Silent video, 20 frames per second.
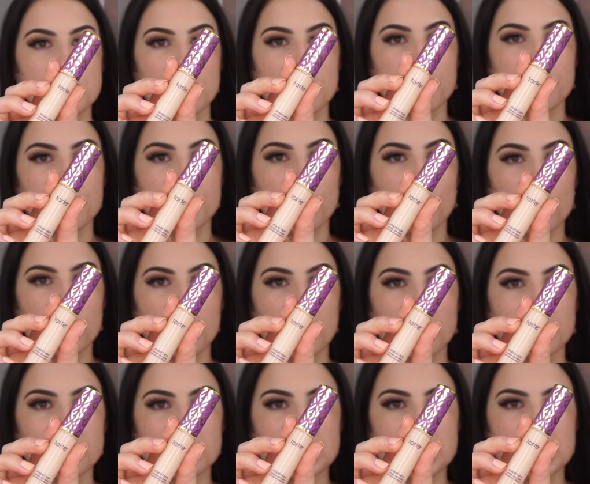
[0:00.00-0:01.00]
full
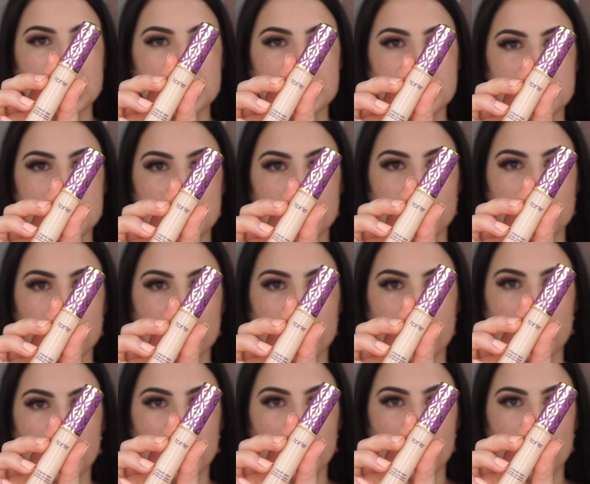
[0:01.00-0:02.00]
coverage concealer
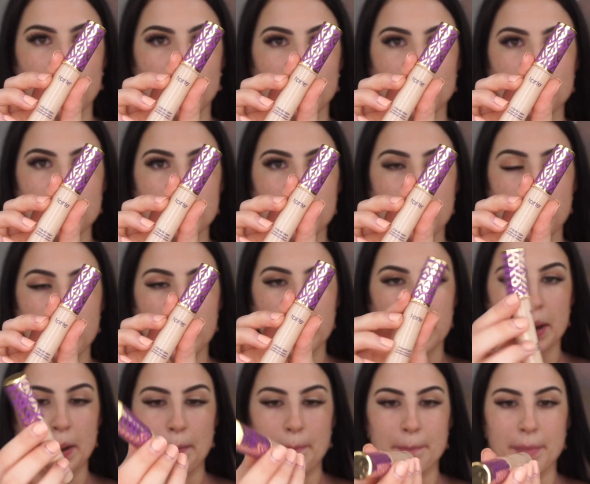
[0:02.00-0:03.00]
that I own,
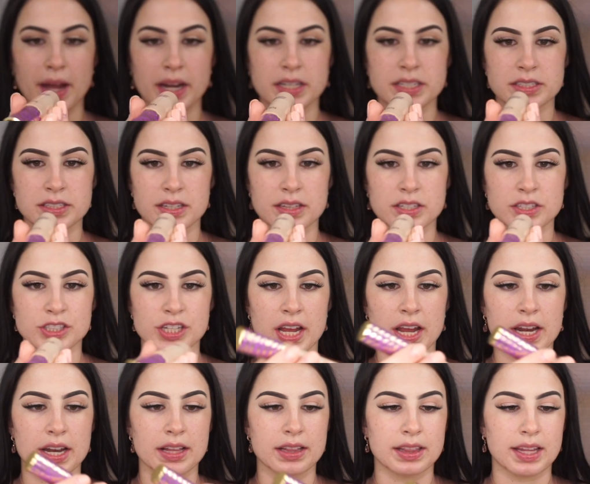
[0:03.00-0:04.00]
and mine is in the
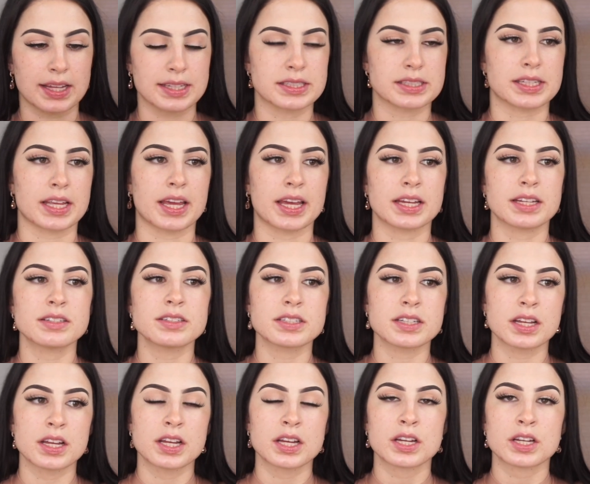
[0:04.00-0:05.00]
shade Light Sand.
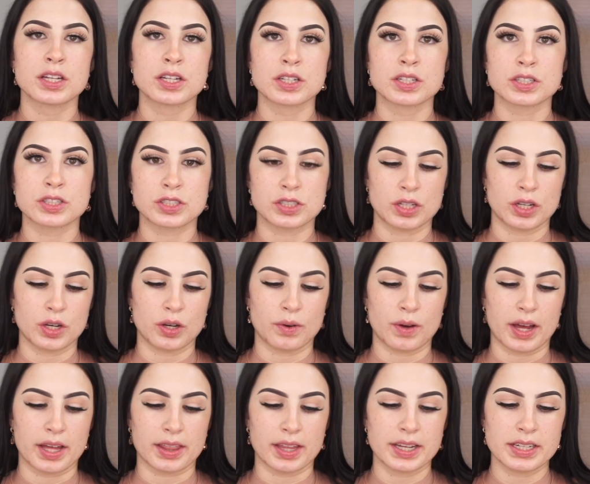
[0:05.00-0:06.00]
So
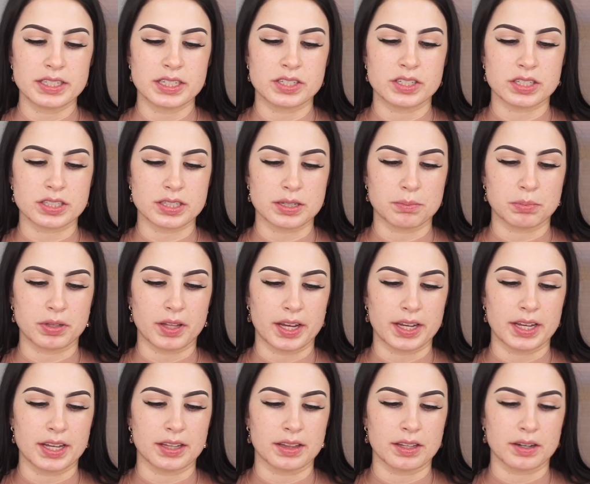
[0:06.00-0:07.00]
I like to just apply
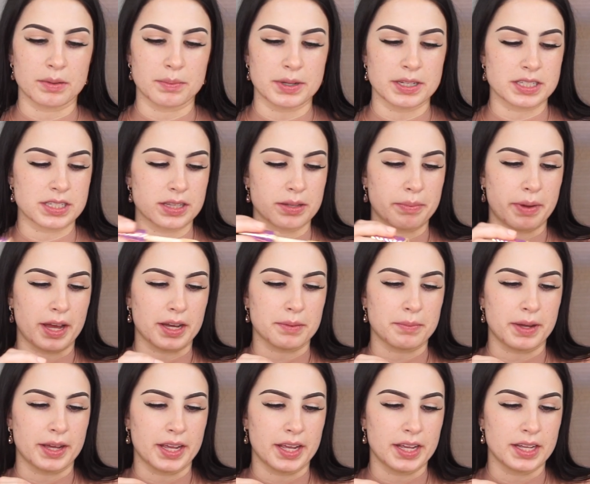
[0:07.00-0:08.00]
it a little bit to the back of
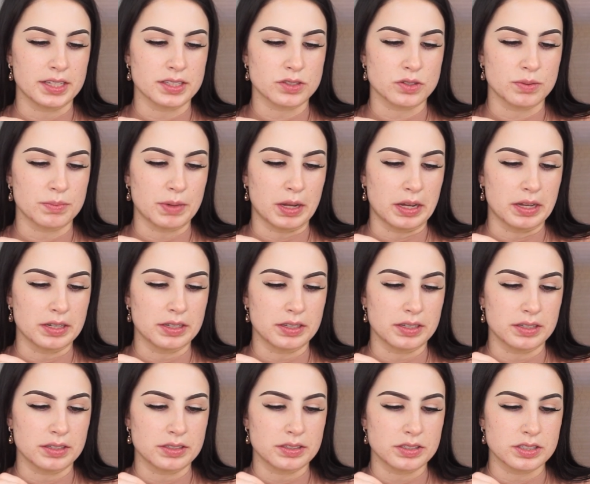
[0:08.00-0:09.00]
my hand so I'm not
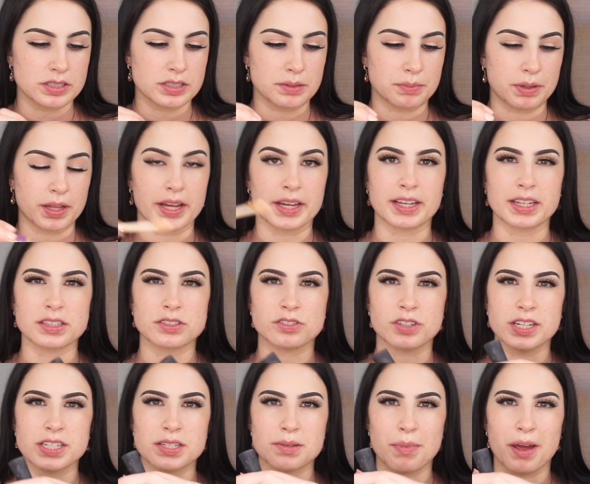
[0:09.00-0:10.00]
just applying it
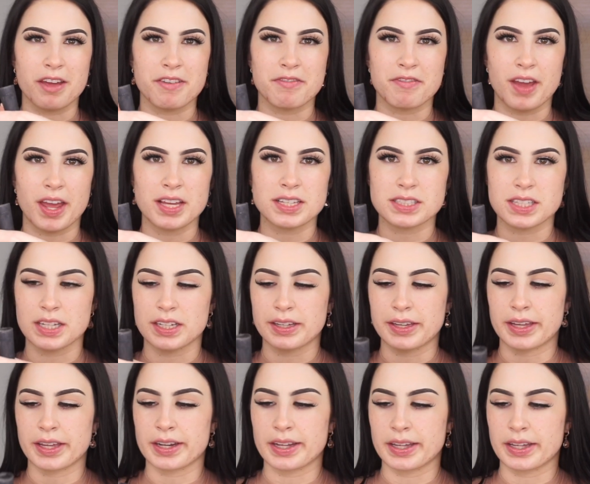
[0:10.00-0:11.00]
straight to my face and
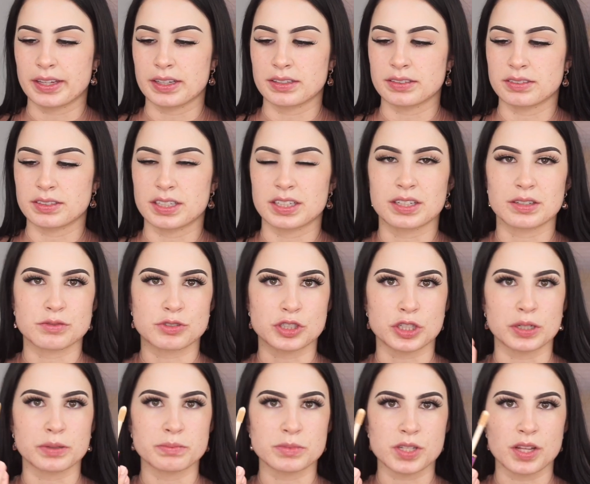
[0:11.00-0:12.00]
getting, you know,
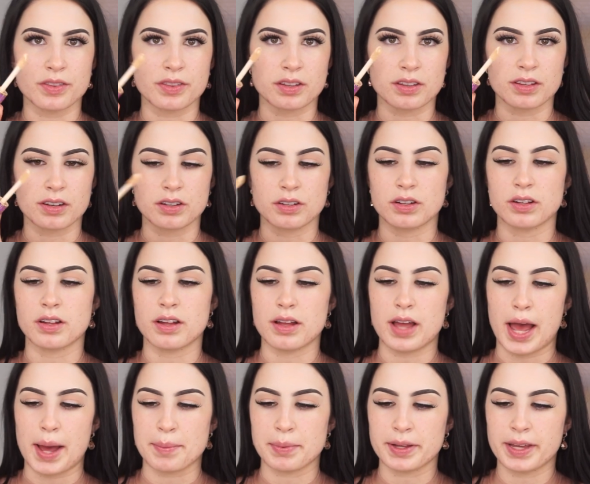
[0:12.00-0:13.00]
germs on the little
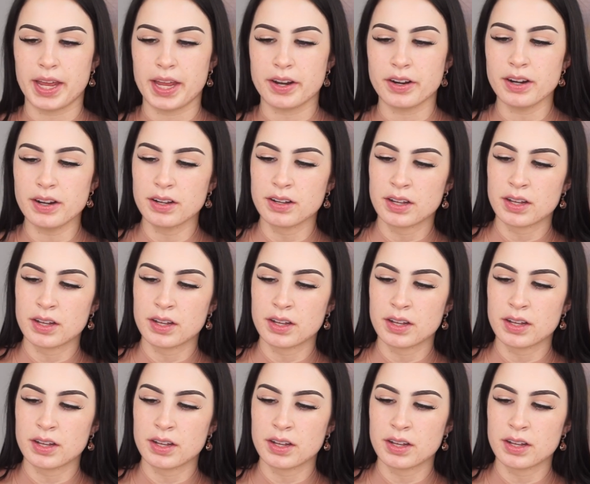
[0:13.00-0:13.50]
applicator.